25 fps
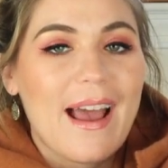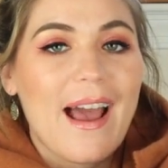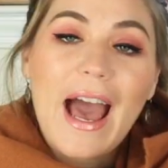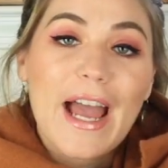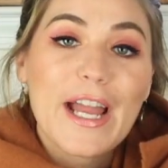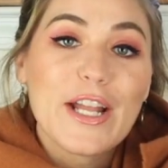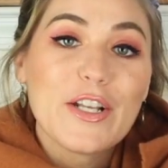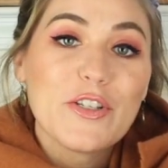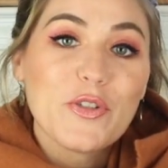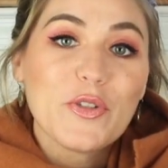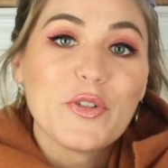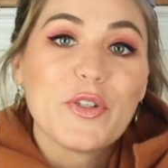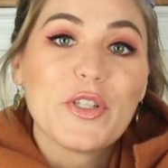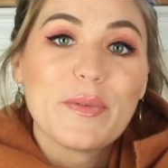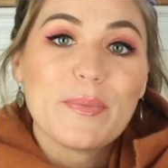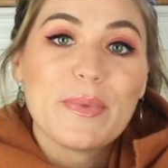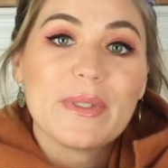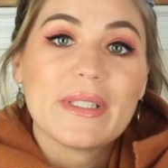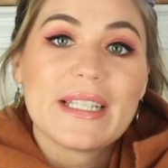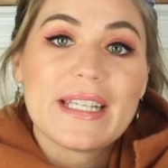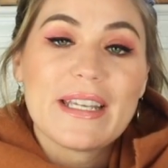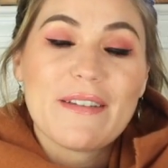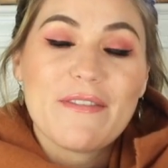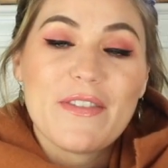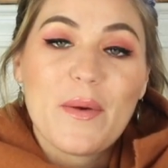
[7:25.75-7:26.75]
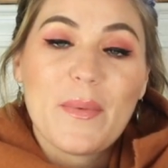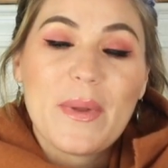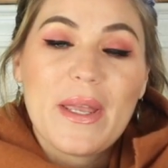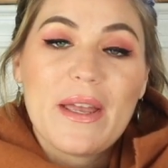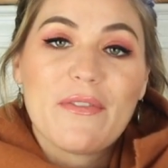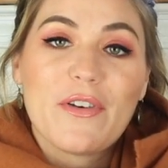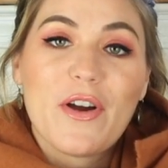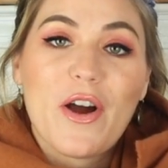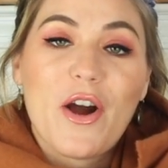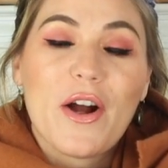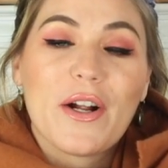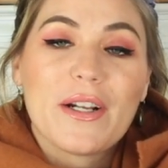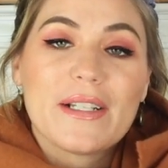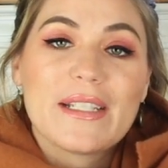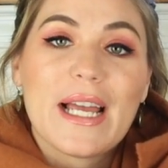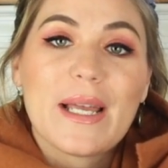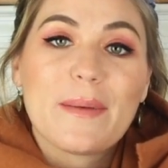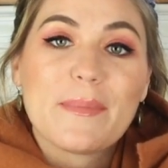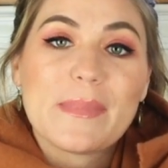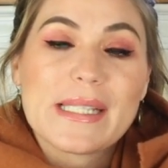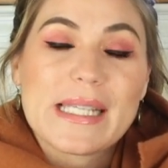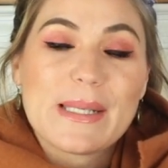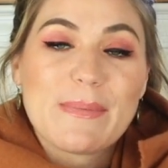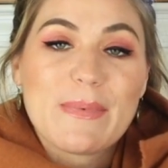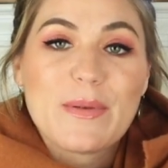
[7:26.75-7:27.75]
I truly believe that we have a hard
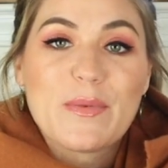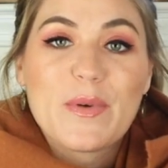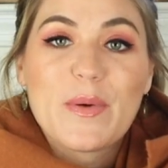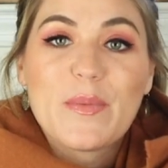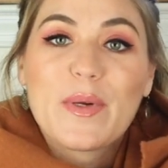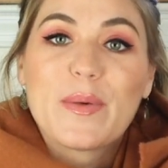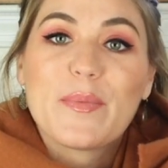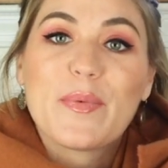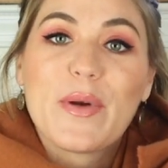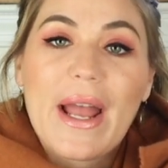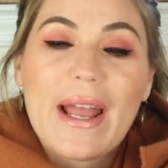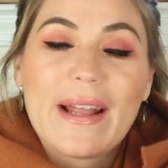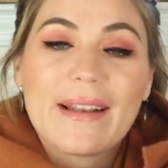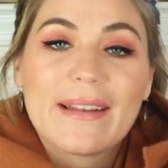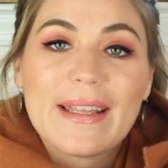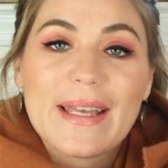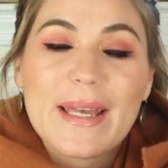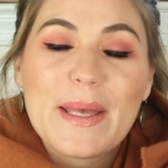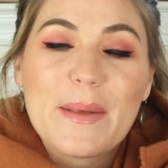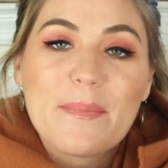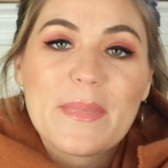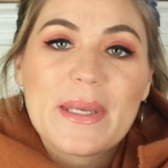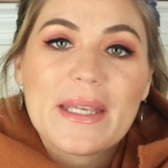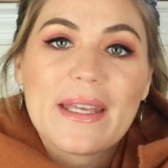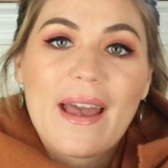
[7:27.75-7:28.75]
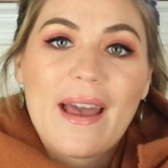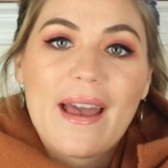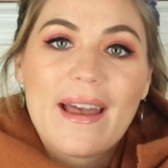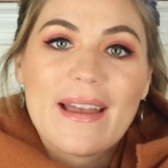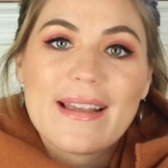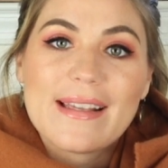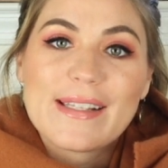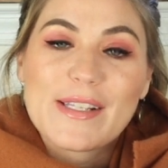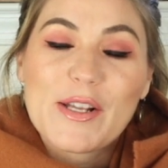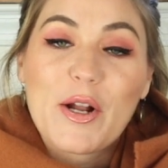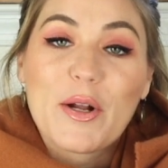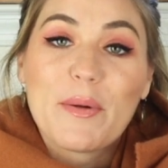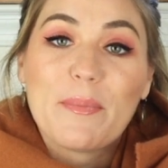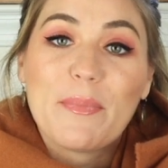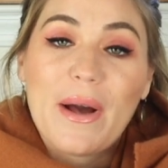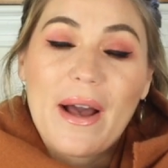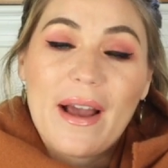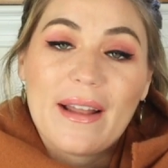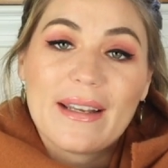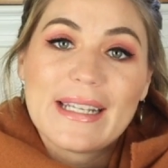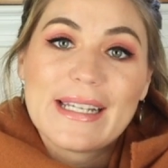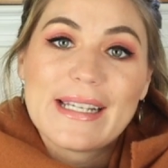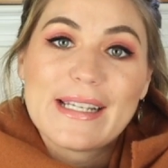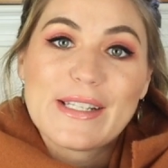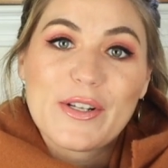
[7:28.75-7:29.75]
time sleeping when we're pregnant because our
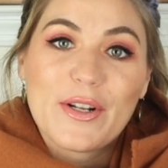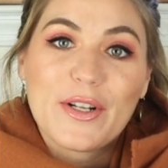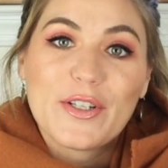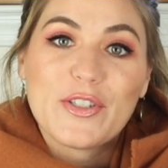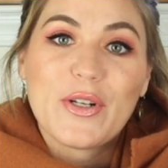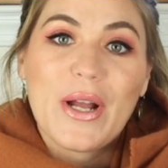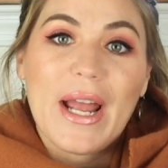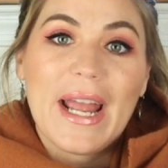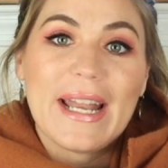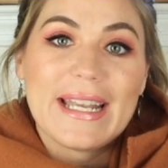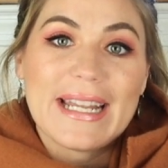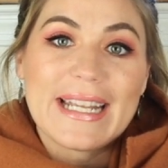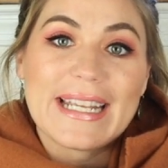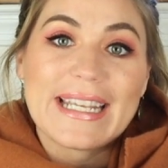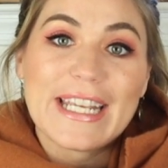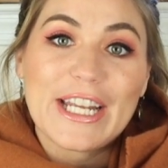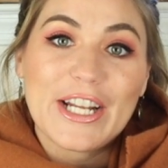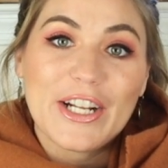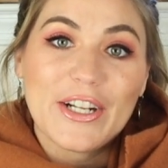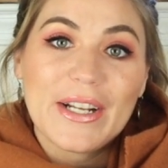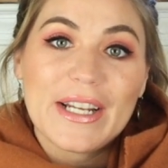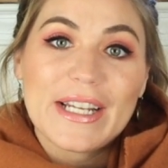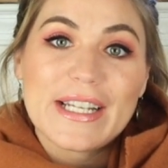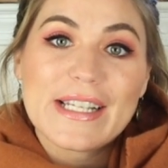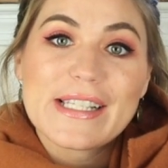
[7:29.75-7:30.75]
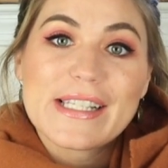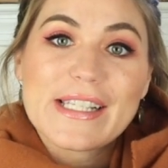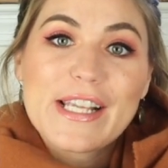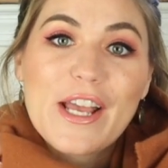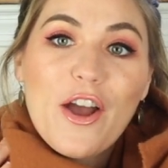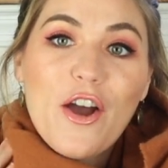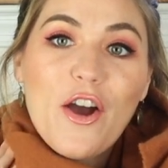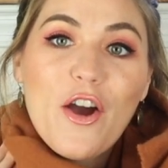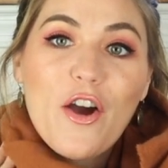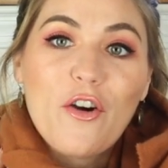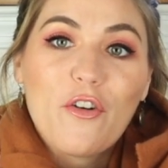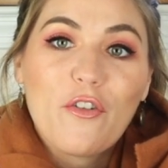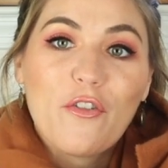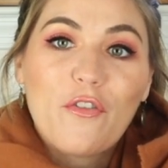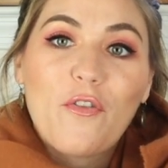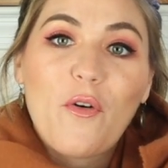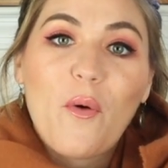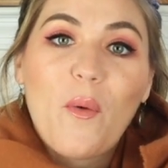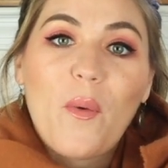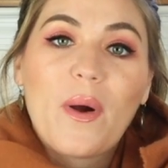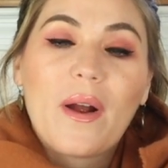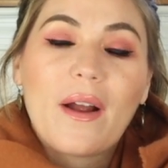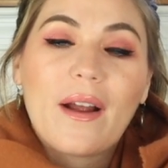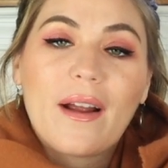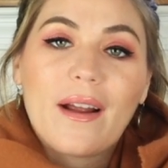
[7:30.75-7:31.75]
bodies are trying to gear us
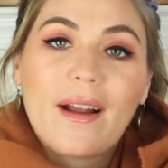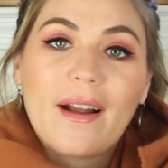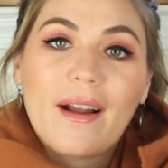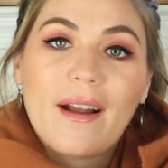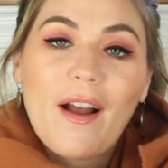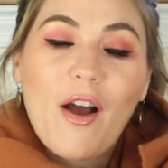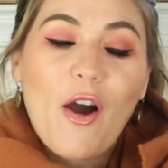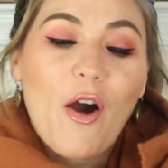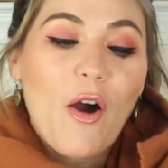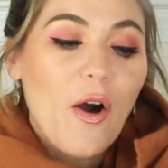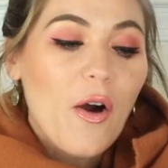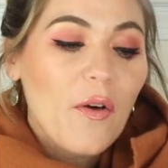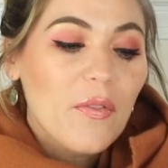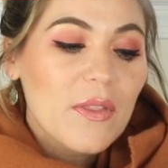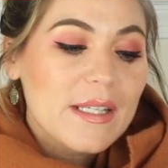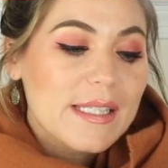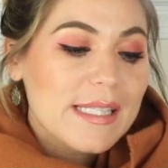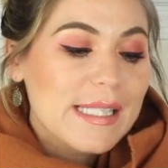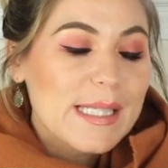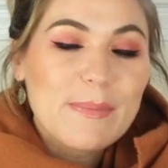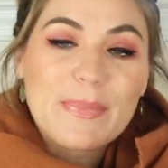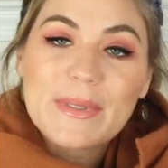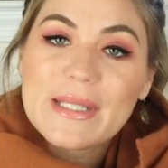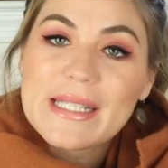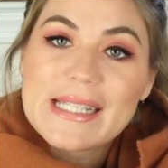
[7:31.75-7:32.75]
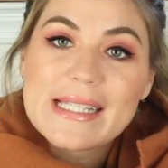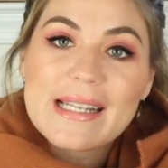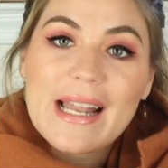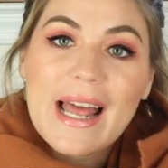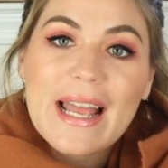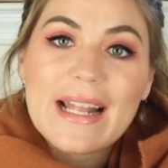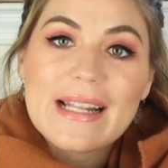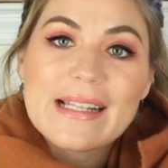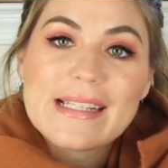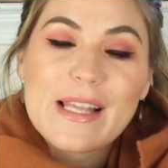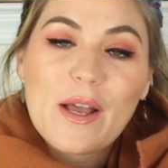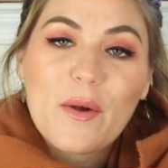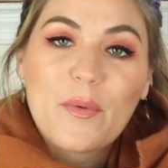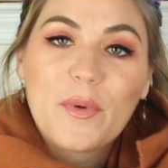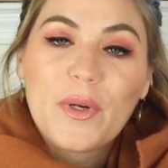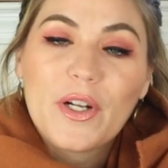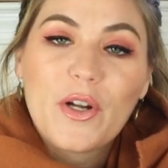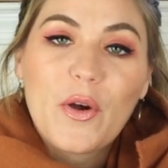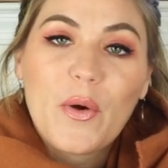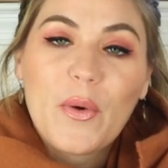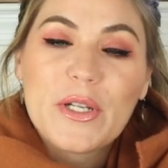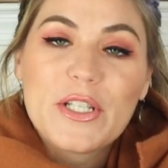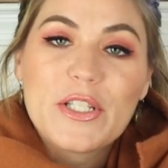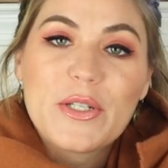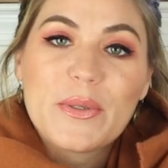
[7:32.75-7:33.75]
for all the sleepless nights that
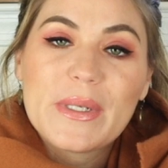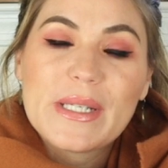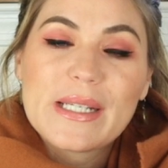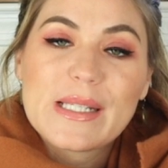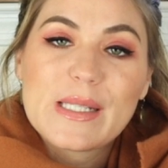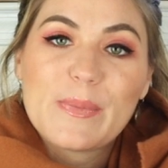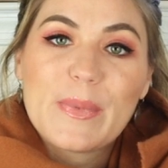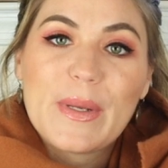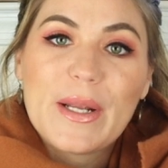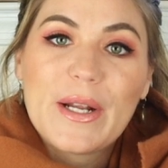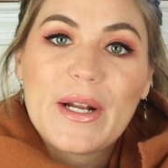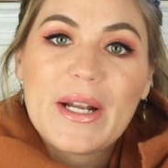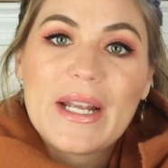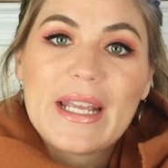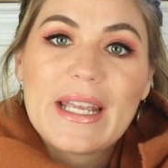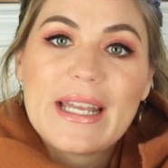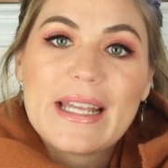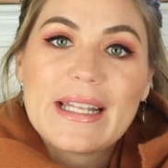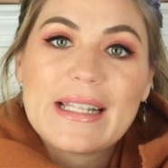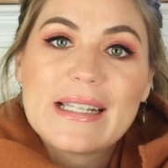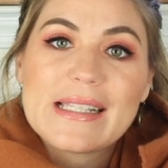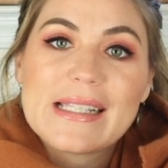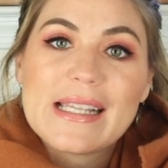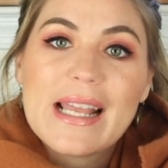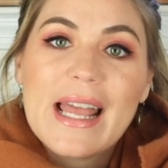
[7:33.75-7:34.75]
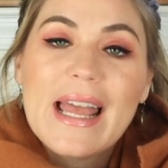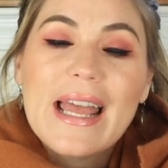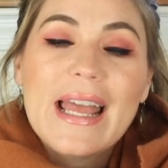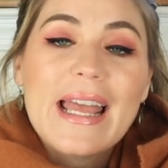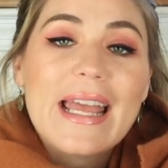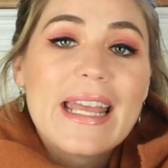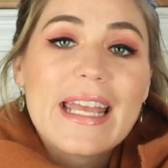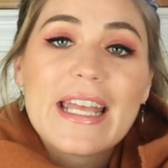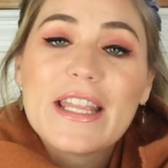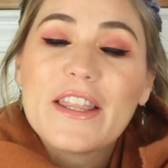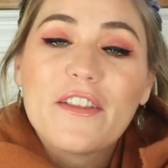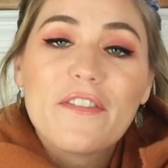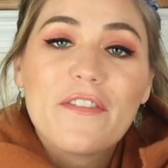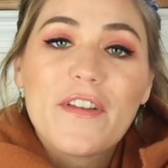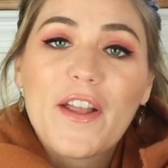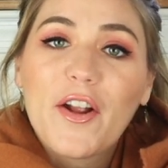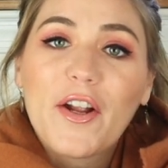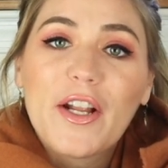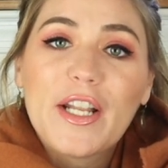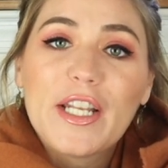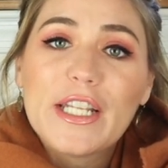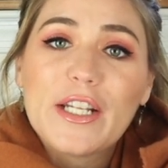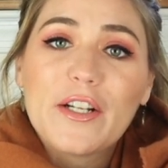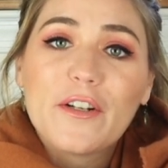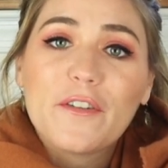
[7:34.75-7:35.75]
we're going to experience in the
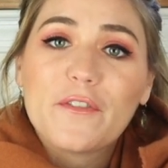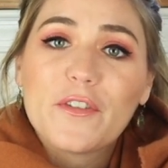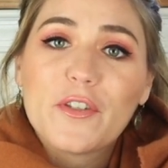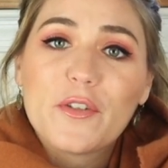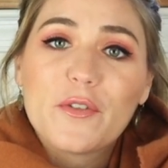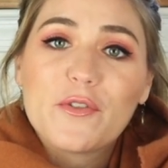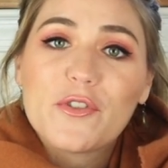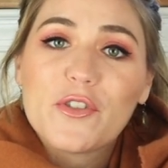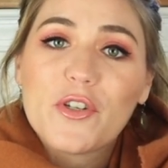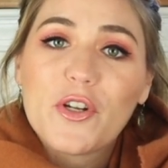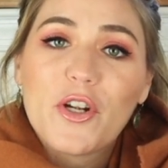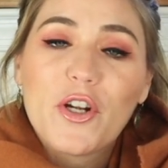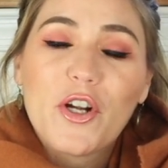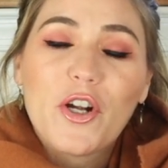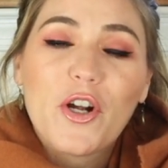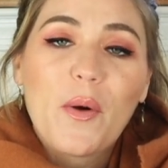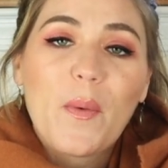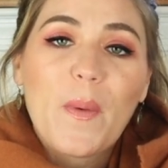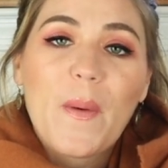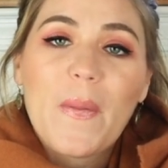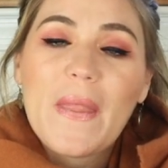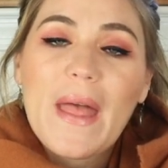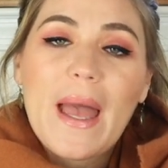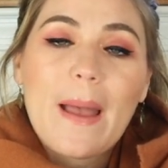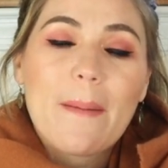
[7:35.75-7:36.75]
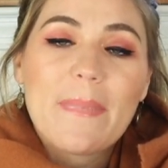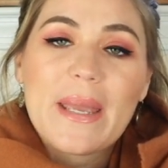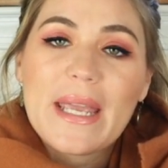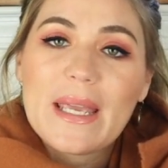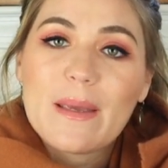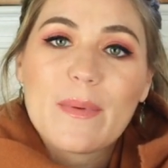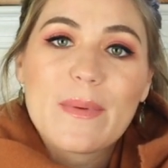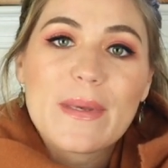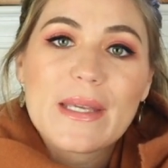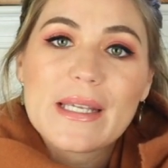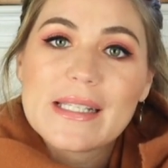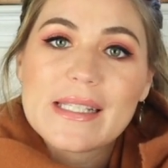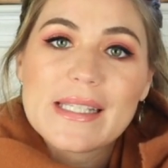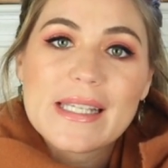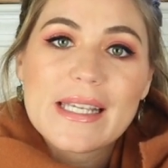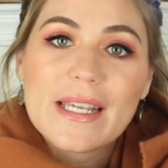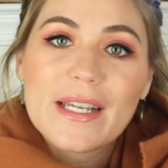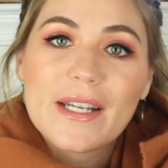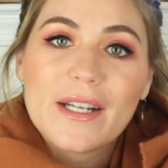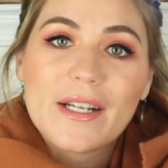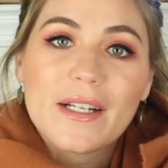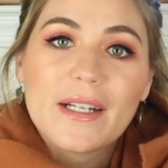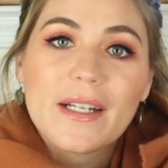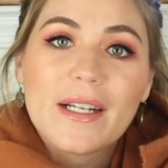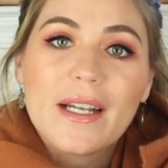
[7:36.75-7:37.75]
very near future when that baby is
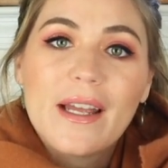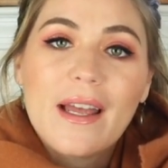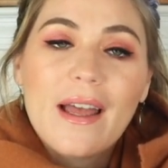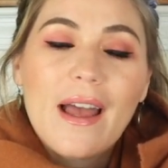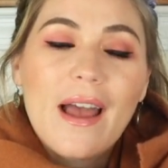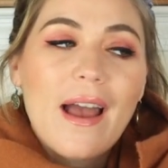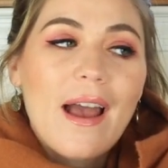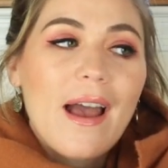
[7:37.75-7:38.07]
here.